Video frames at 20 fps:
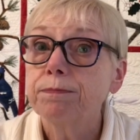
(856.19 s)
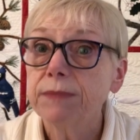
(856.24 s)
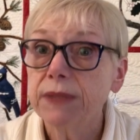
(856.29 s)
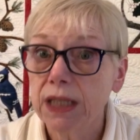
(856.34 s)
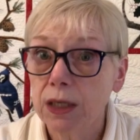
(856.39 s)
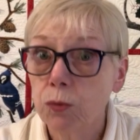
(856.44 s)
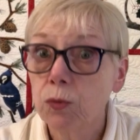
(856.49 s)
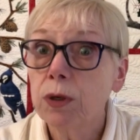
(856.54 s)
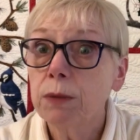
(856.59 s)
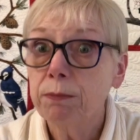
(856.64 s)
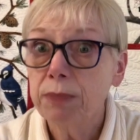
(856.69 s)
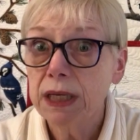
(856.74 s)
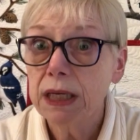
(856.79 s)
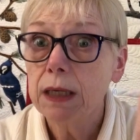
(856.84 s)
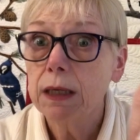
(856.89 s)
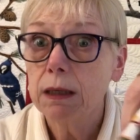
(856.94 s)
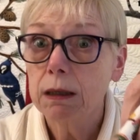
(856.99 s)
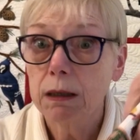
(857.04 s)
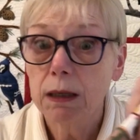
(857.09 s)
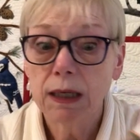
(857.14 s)
it would
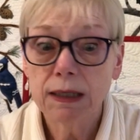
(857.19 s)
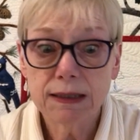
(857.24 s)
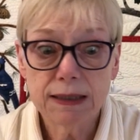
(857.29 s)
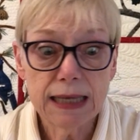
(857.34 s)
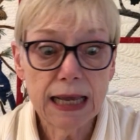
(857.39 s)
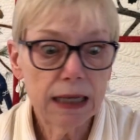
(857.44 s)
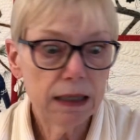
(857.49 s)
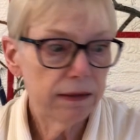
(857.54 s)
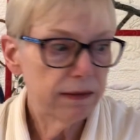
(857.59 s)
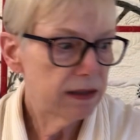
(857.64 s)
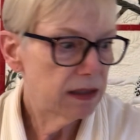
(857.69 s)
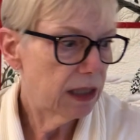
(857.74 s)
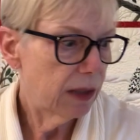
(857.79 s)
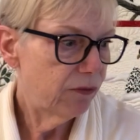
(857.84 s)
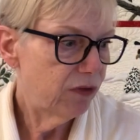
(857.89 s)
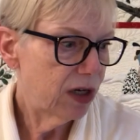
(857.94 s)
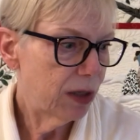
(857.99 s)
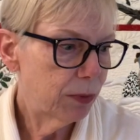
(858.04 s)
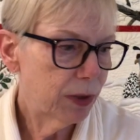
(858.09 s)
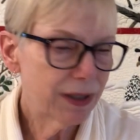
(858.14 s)
be exactly the same
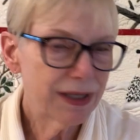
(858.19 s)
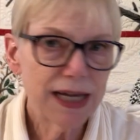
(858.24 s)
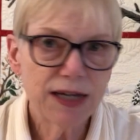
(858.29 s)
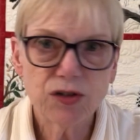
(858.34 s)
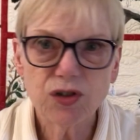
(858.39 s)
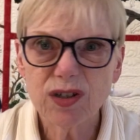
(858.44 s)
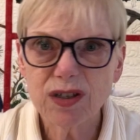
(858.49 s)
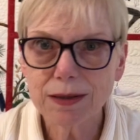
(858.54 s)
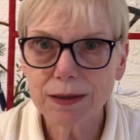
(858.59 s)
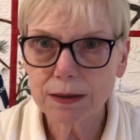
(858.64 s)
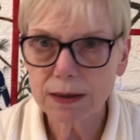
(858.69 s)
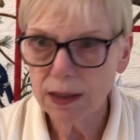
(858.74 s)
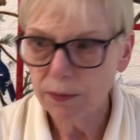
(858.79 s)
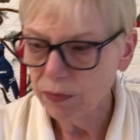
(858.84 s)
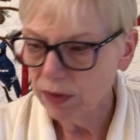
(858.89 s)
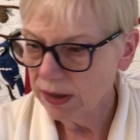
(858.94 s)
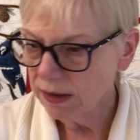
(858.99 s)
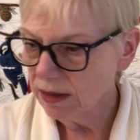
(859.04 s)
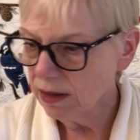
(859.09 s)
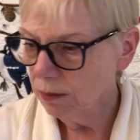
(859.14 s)
fabric, not just
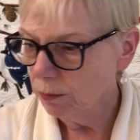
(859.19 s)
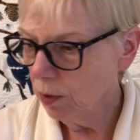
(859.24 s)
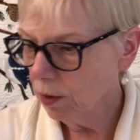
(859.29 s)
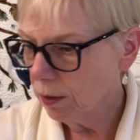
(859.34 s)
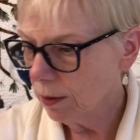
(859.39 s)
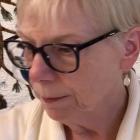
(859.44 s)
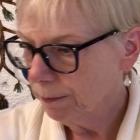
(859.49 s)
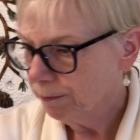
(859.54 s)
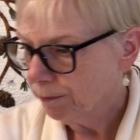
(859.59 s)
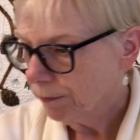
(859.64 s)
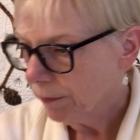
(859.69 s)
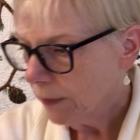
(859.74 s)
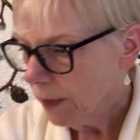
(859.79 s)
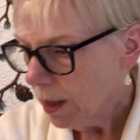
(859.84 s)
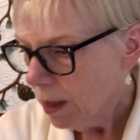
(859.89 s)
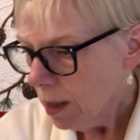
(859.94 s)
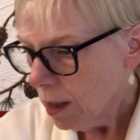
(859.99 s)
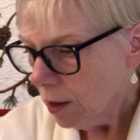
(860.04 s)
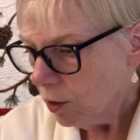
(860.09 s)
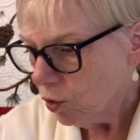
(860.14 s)
something similar.
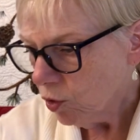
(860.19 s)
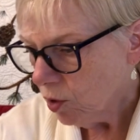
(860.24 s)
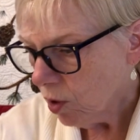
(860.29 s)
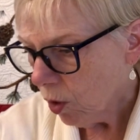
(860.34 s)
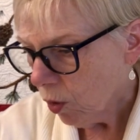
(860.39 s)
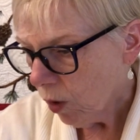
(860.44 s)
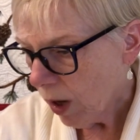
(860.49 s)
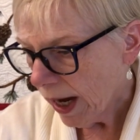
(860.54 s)
So